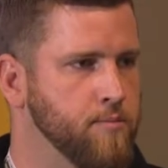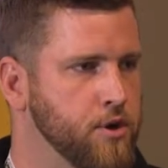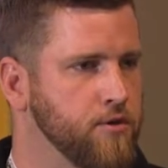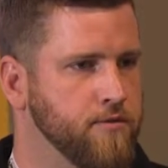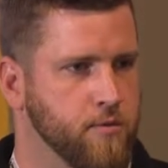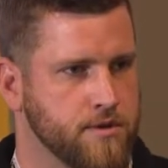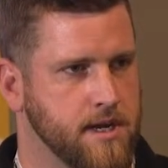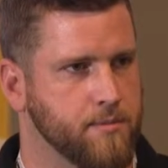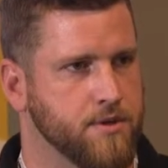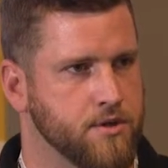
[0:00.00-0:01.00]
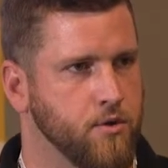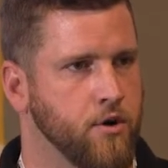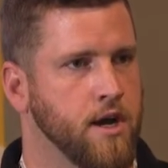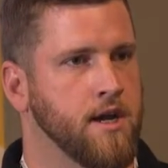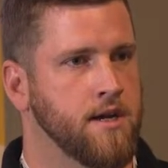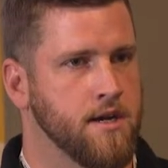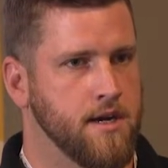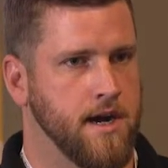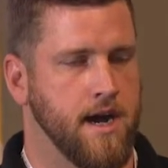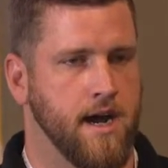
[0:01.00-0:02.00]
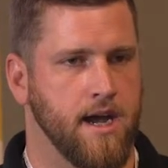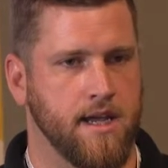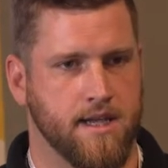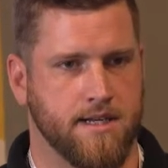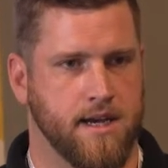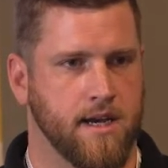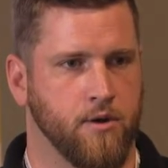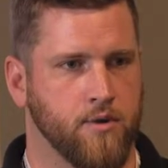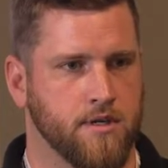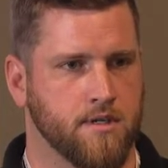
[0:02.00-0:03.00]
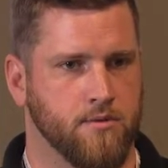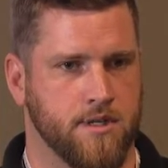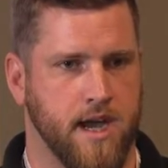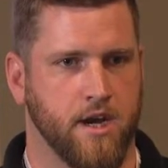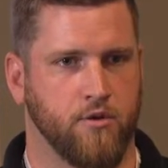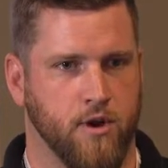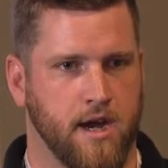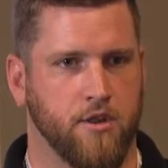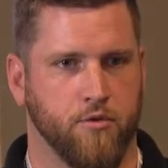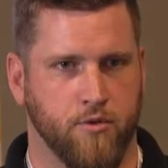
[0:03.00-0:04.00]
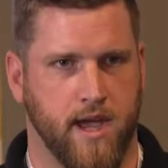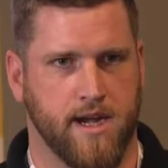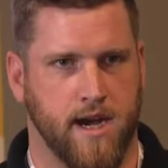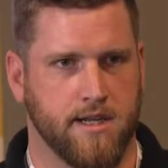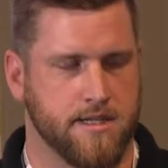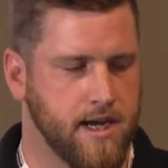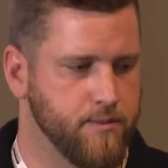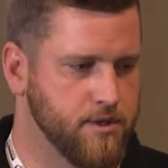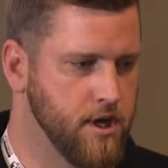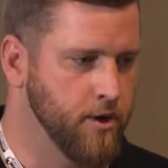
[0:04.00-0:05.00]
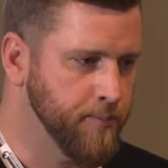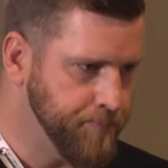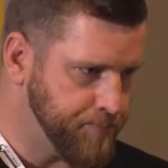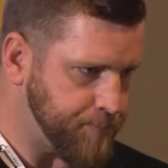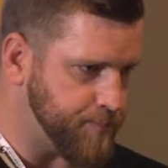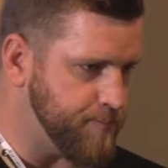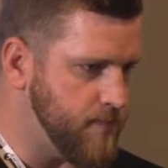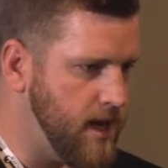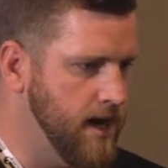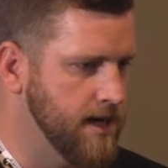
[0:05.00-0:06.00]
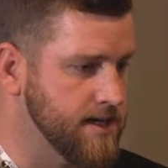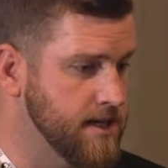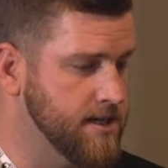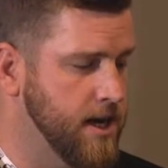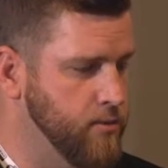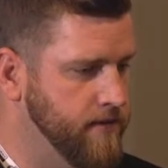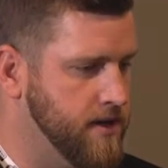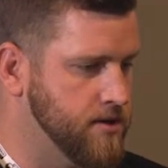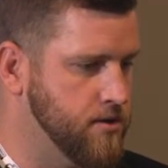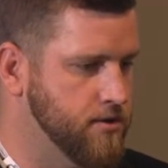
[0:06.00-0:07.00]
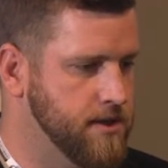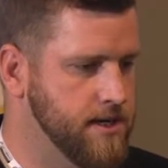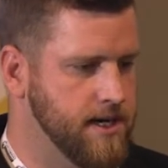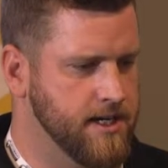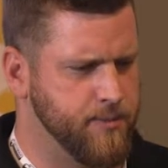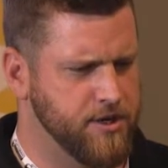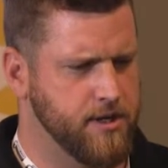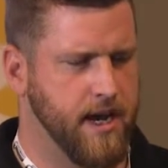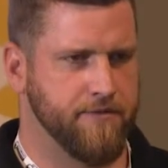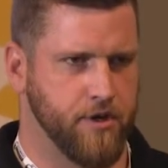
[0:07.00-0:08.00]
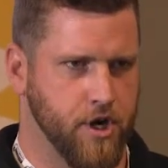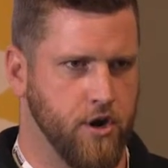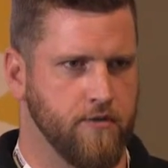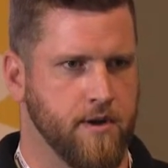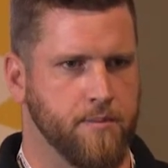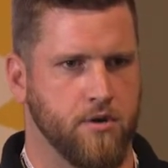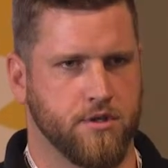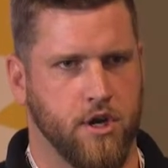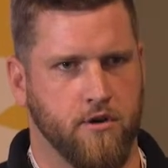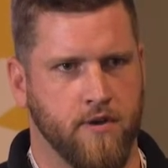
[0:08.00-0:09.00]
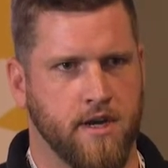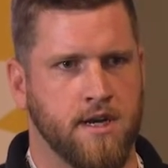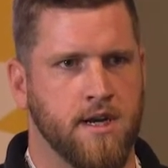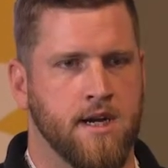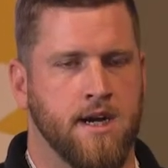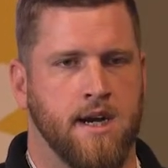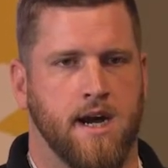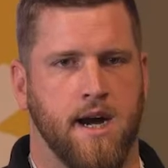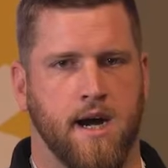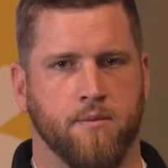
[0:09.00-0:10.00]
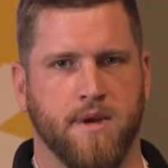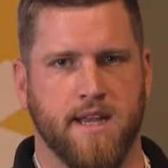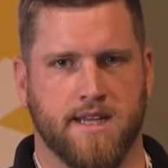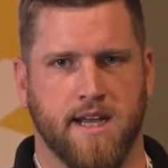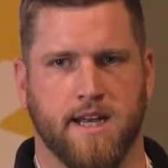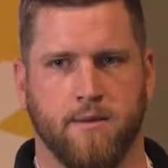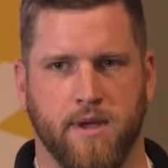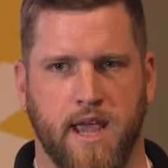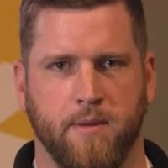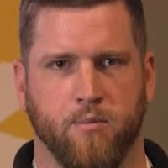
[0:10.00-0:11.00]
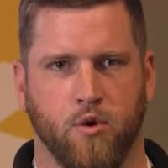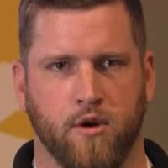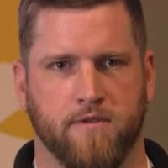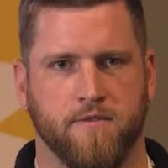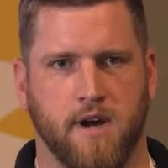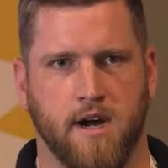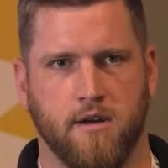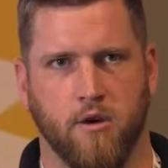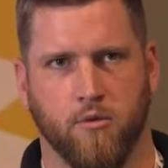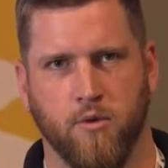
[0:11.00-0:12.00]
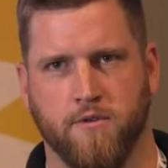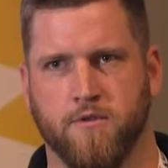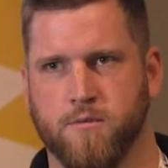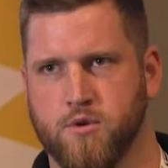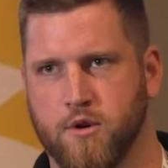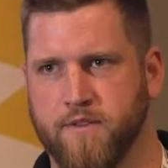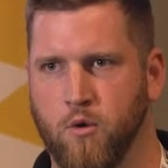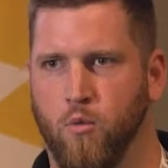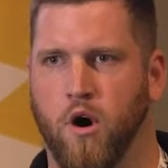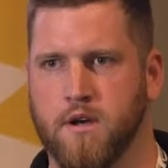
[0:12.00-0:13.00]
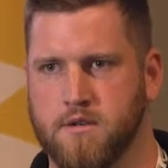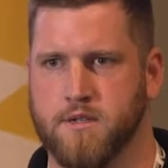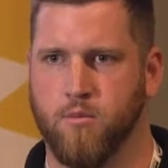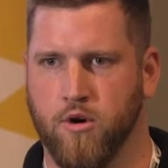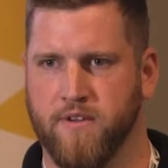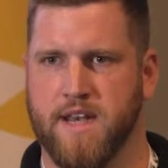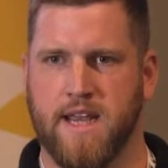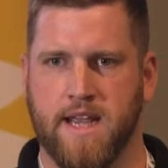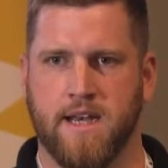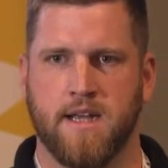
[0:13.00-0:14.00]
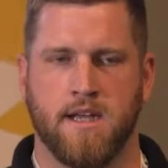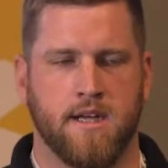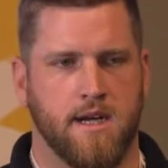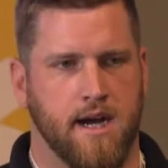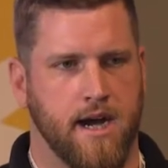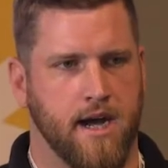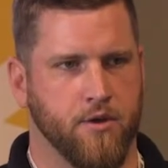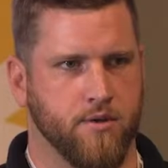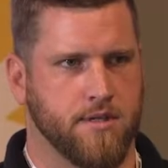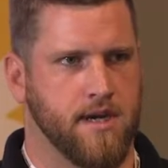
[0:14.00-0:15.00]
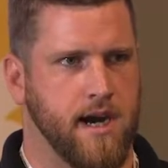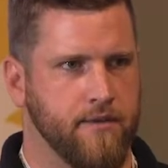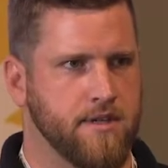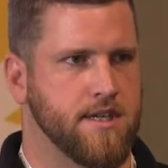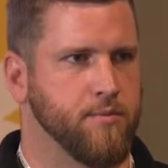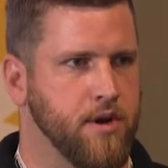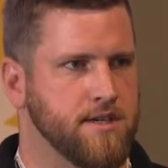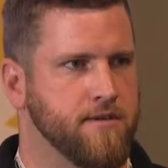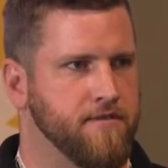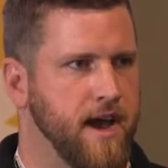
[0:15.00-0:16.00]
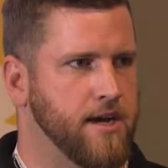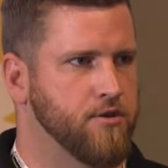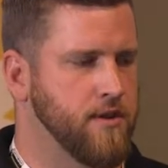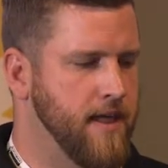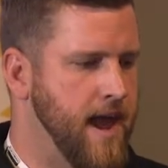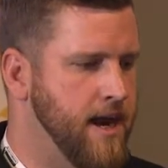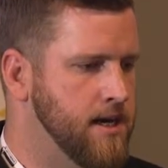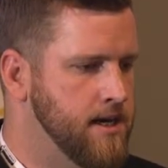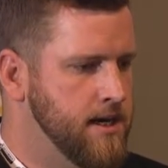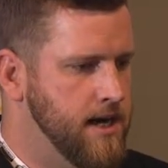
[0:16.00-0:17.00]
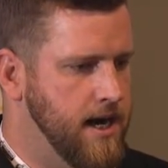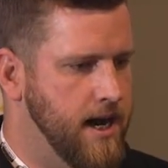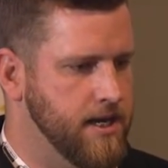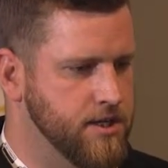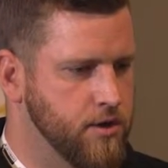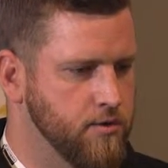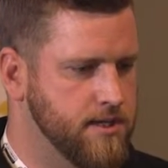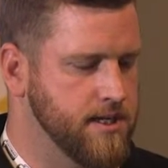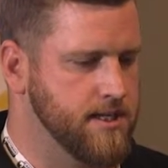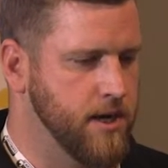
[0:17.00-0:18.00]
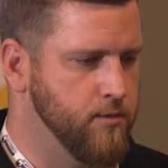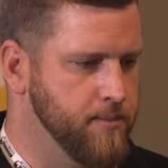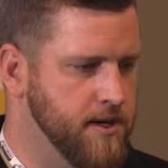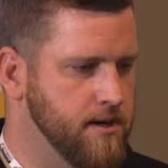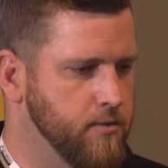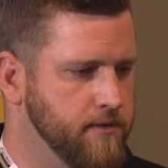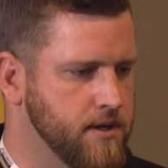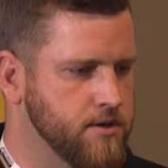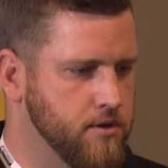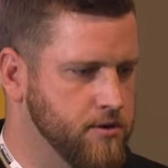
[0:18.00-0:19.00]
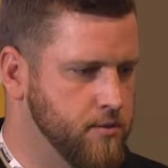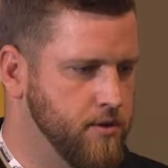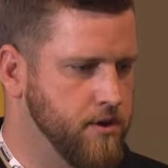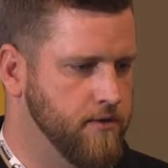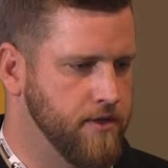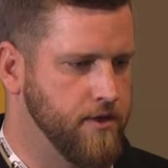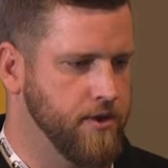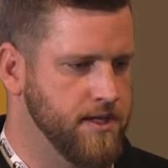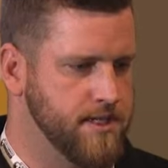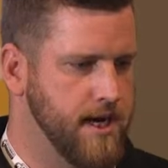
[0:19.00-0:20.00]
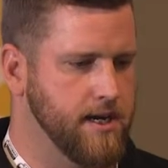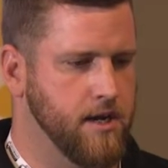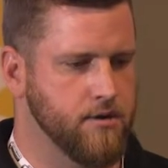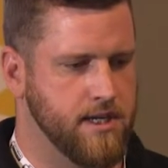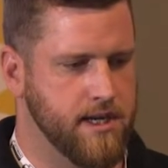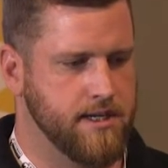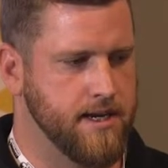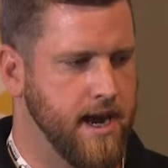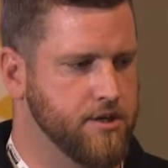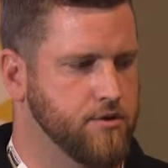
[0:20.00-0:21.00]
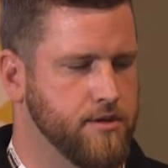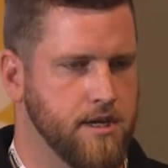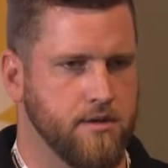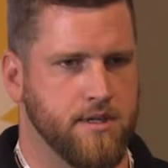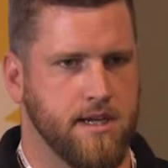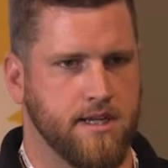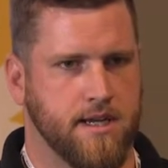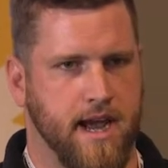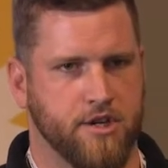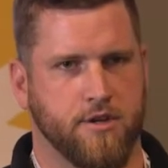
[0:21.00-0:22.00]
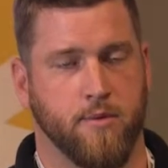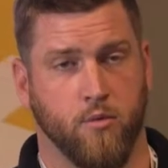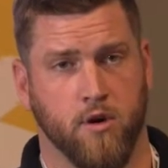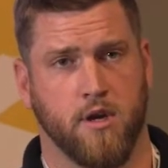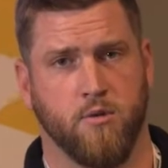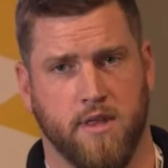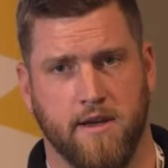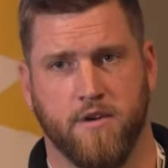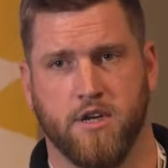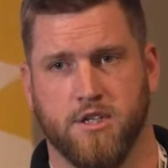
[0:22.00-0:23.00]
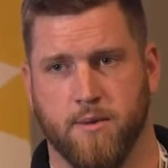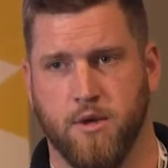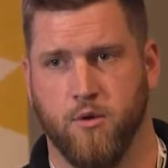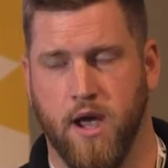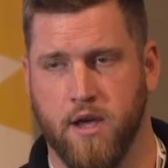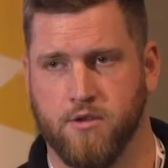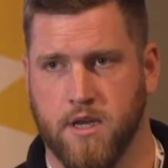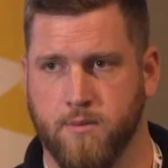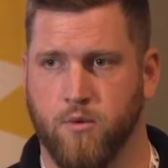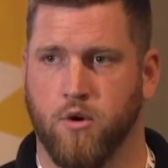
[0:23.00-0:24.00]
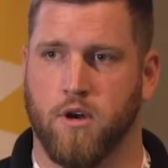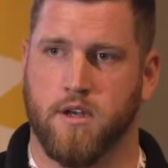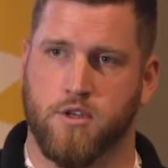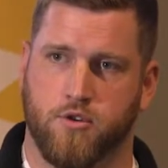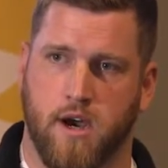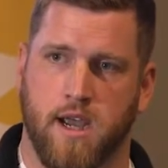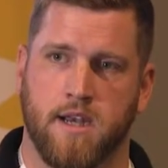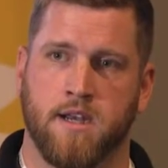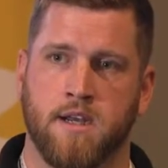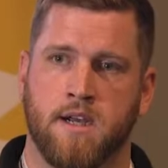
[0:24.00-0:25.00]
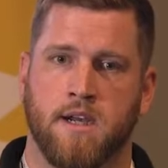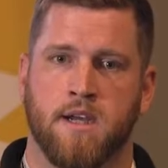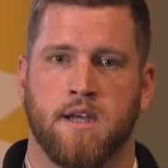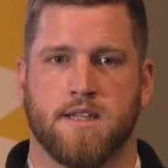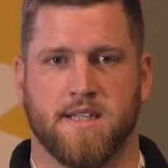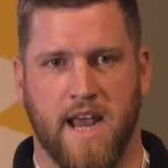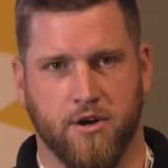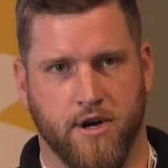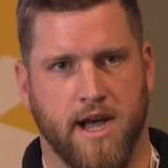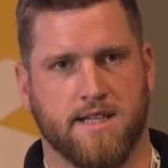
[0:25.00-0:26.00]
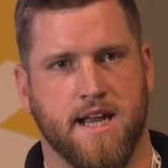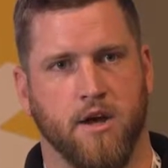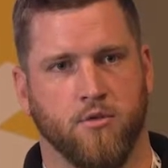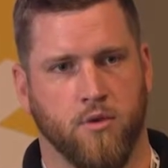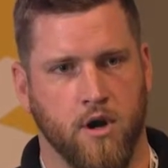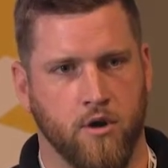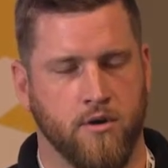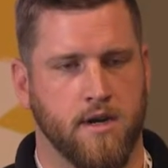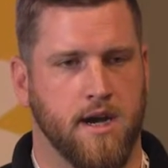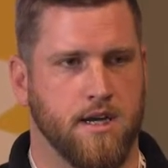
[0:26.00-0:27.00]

Poof, we'll skip the story. E-ticketing was kind of created through that concept. So since then, we've consulted, especially after COVID, post-COVID, e-ticketing became more of, or went from sort of a want to more of a need. There was obviously a pressing factor in that. And so since then, we've consulted with over 30 state DOTs, national DOTs, and actually have been working with the FHWA, who's going to be working to try and standardize down the road.